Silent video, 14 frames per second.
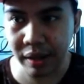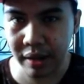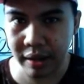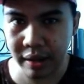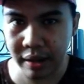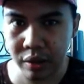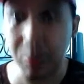like
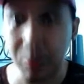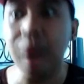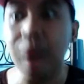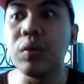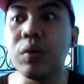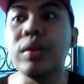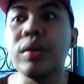that, you
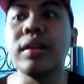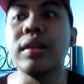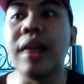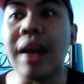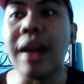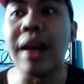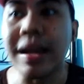have to need
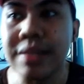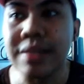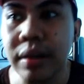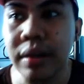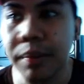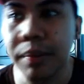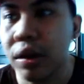a
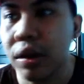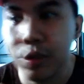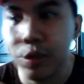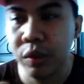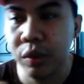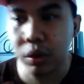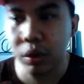license, because
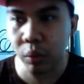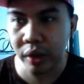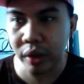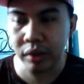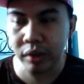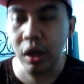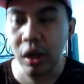we don't
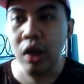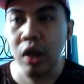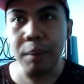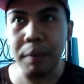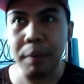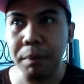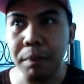want
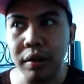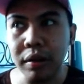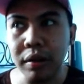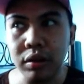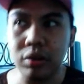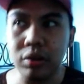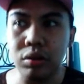
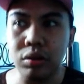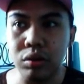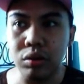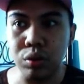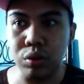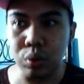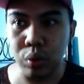people
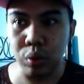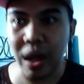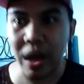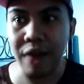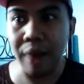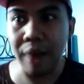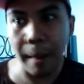to
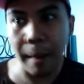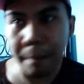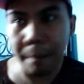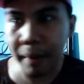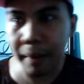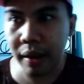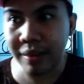have a
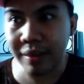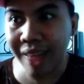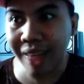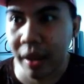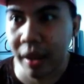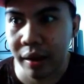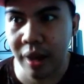
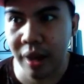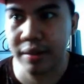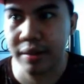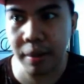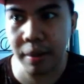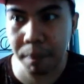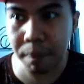tiger as
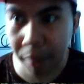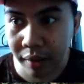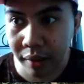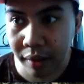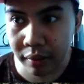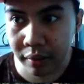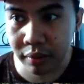their
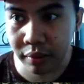pet